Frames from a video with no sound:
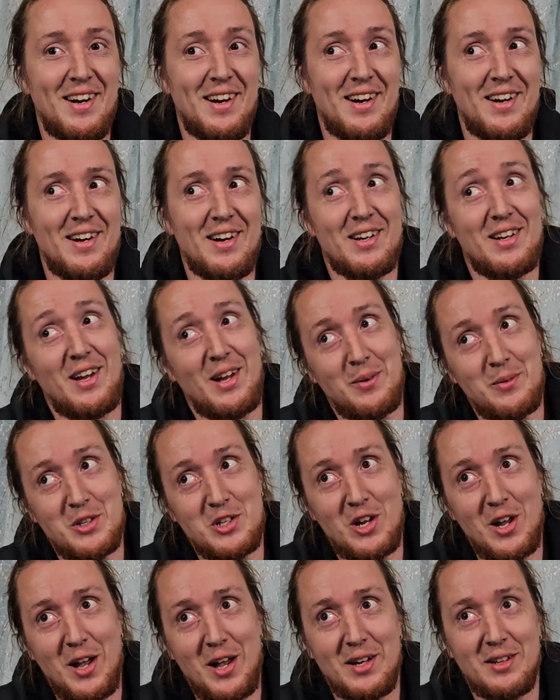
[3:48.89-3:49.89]
I kind of
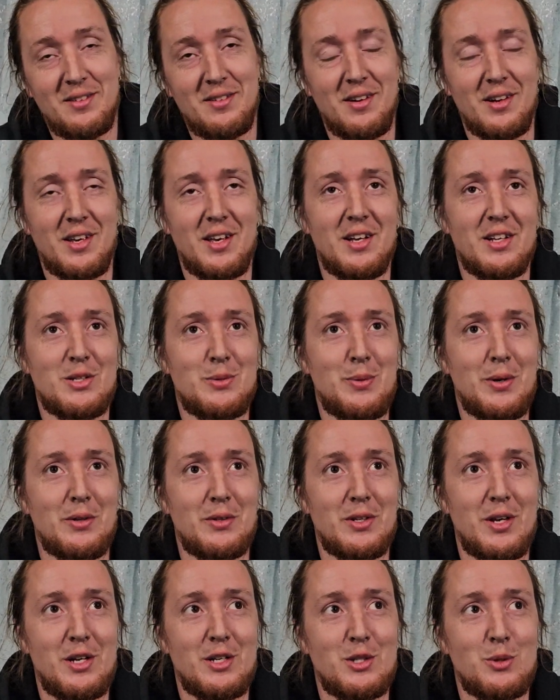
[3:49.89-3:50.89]
wish I hadn't. I can't smell
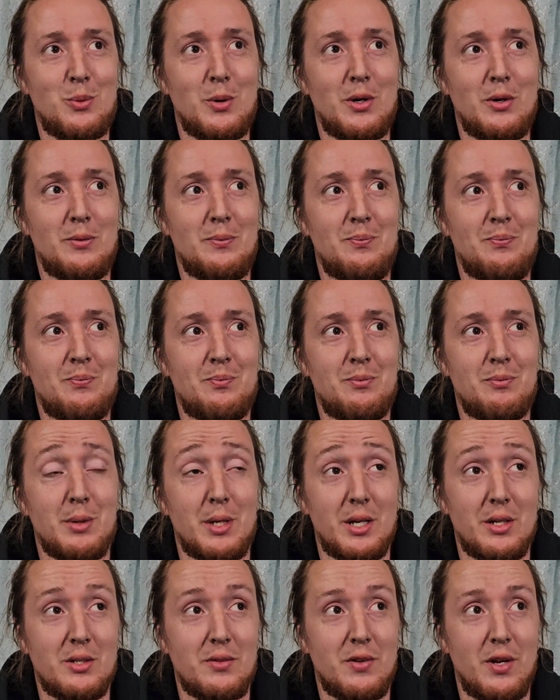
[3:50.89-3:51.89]
and taste well
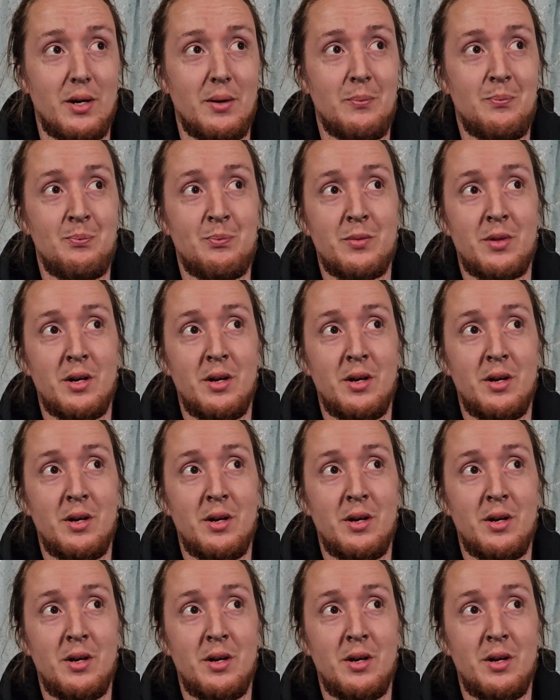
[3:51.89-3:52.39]
because of that,